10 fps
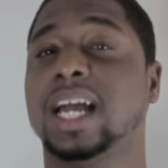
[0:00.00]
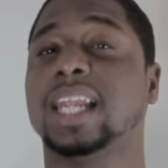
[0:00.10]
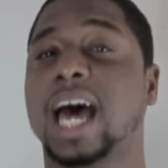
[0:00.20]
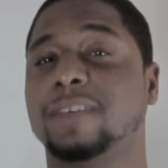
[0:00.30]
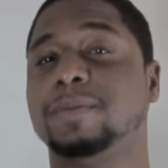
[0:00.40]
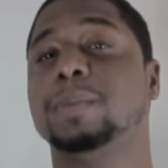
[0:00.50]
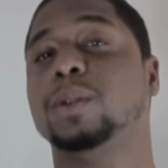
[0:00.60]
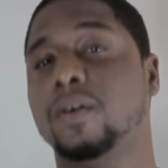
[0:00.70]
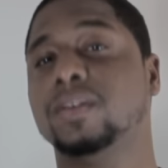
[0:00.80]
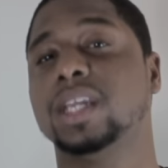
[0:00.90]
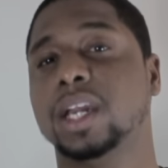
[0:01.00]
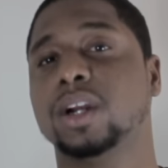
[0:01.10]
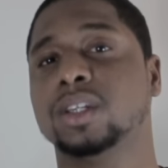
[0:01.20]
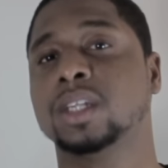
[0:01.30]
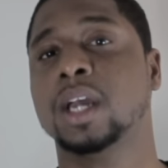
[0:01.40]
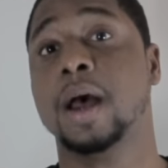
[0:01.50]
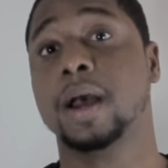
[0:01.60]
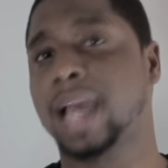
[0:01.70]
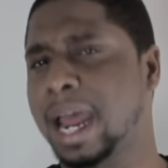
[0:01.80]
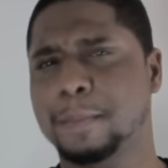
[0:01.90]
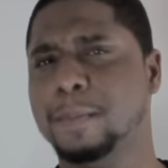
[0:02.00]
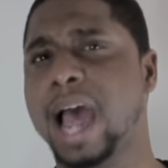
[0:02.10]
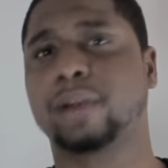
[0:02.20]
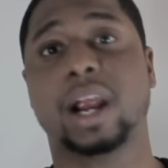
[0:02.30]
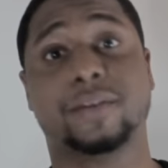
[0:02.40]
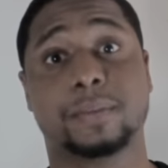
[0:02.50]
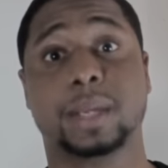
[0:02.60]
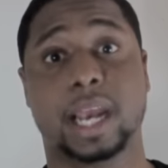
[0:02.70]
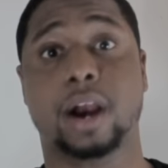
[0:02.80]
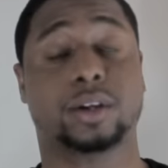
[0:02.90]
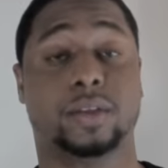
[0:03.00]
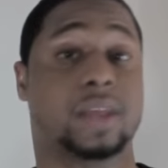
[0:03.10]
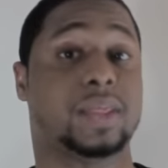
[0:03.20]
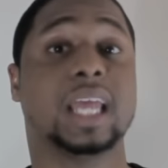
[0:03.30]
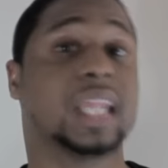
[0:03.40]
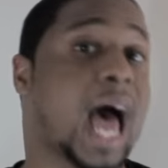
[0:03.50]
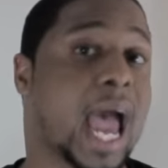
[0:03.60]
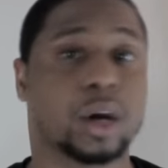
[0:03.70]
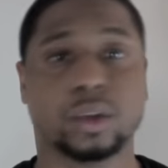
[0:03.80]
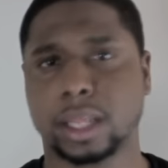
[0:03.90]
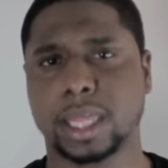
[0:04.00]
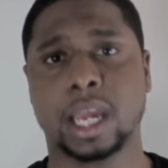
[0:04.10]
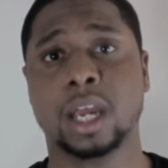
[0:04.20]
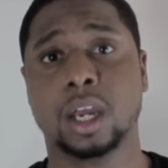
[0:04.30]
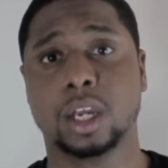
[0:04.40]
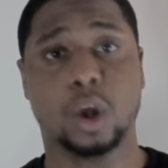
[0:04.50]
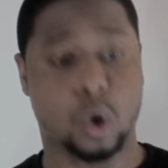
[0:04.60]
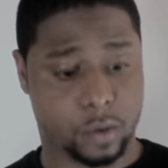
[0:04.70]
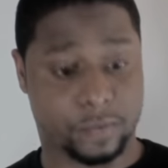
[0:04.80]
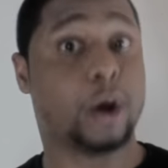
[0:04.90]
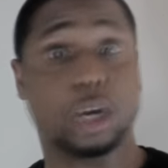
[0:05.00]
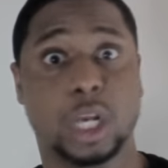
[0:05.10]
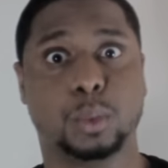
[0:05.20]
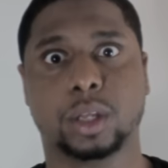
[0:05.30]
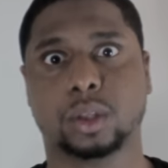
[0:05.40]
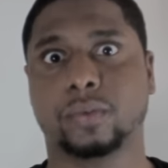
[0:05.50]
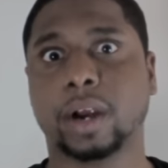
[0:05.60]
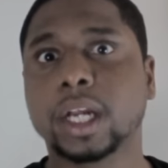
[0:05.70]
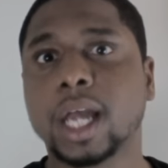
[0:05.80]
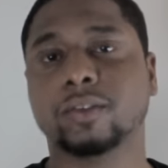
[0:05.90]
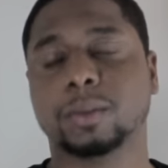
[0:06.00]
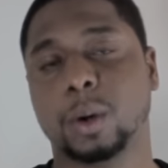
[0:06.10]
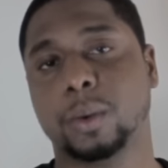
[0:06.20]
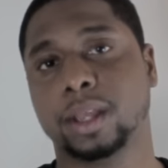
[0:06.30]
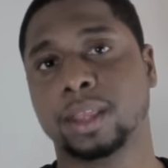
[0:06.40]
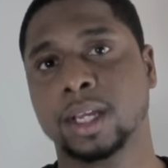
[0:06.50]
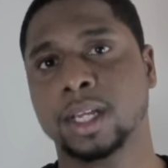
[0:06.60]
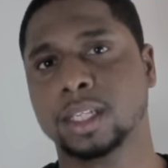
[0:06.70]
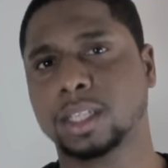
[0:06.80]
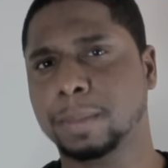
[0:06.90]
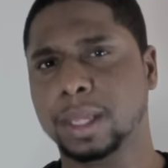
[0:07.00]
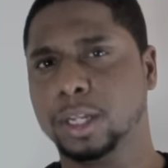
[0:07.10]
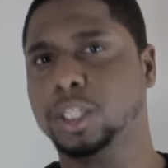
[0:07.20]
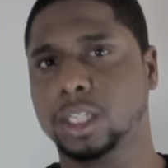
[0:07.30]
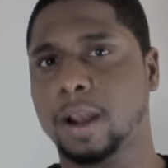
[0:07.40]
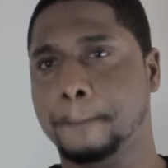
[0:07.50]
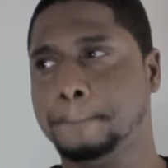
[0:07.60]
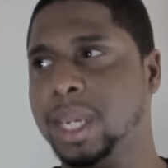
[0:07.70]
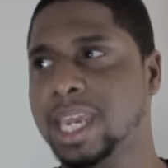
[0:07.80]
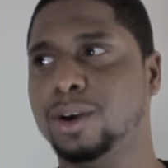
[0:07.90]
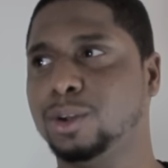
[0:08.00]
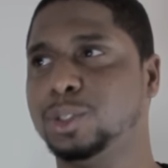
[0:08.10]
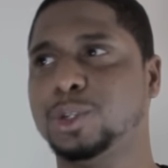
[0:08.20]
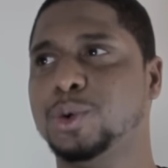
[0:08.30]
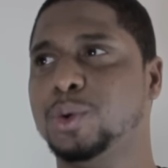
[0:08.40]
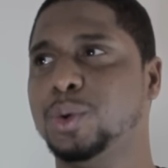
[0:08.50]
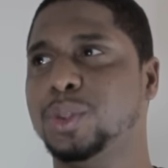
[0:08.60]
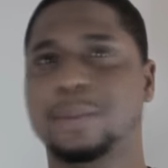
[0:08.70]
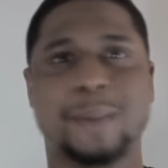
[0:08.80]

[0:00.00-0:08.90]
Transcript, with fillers: a lot of people over the years kind of migrate from the character that they like or that they, you know, are very good with or very comfortable with simply to just appeal to the